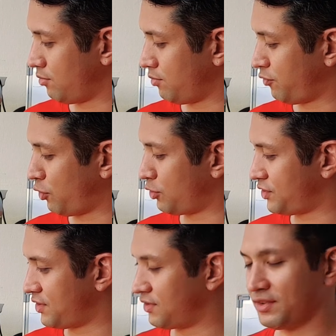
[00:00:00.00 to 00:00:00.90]

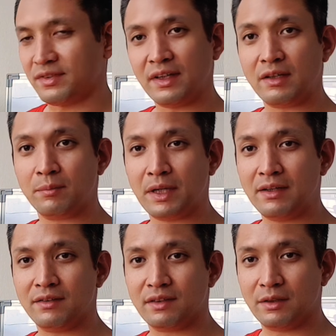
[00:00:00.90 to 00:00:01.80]
photosynthesis taking
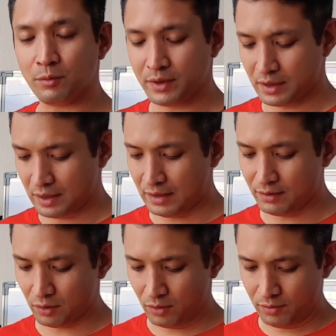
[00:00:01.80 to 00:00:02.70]
place now with the light
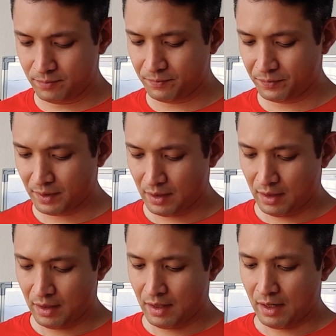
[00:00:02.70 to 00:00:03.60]
on,
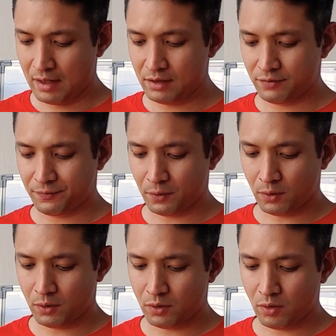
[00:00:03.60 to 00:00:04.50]
and it's
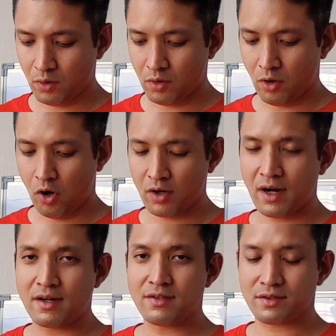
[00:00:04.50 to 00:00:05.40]
for
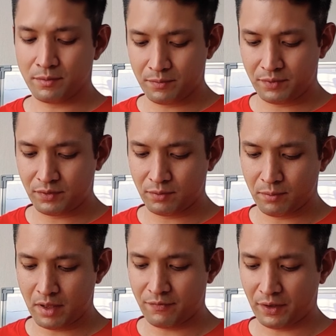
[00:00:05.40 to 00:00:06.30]
organisms
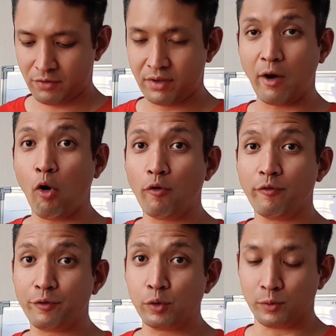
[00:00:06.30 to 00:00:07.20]
manufacturing their own
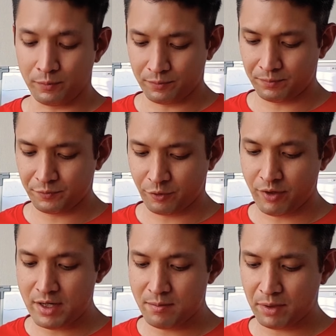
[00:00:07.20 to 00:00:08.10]
food,
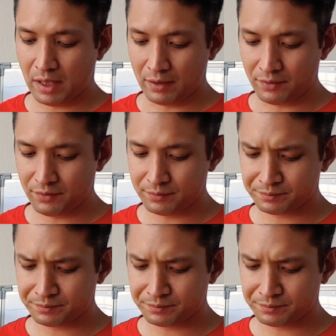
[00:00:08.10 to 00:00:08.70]
green plants.